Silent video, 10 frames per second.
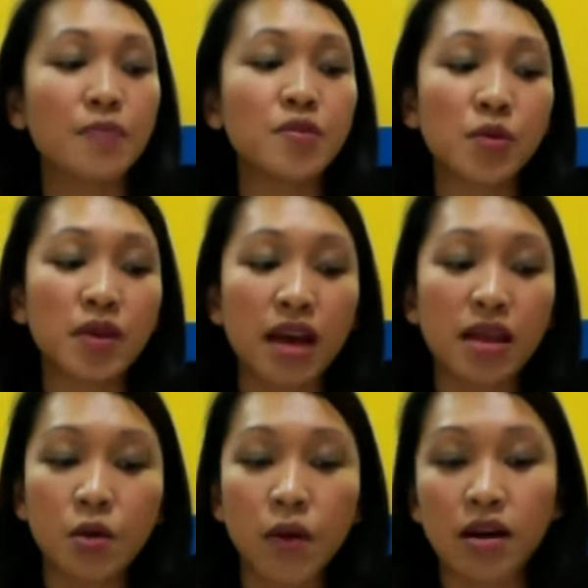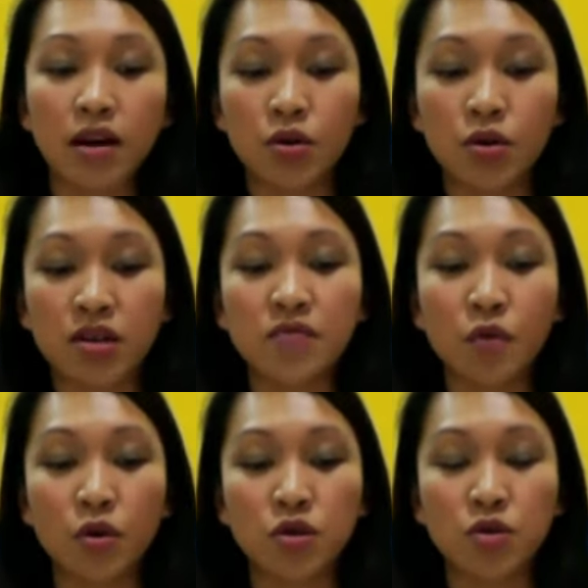So again, the UAC code is
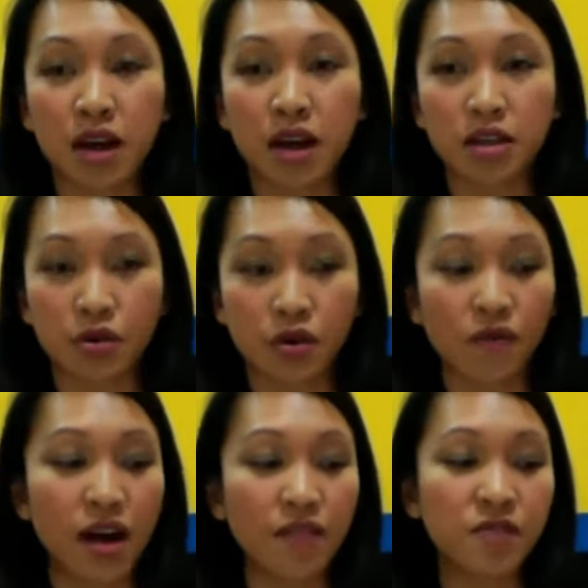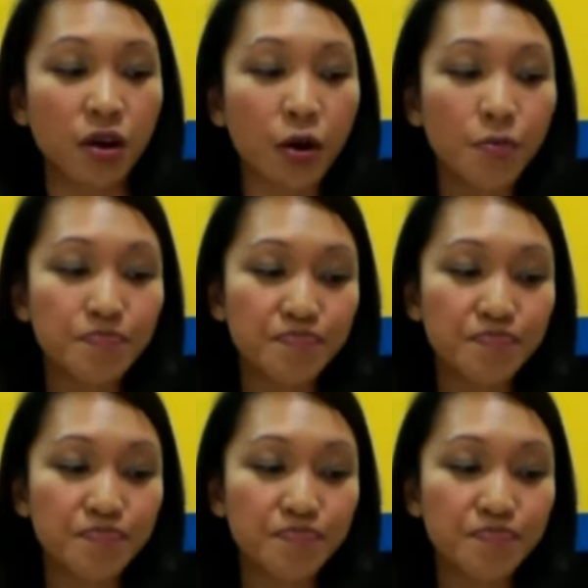429050.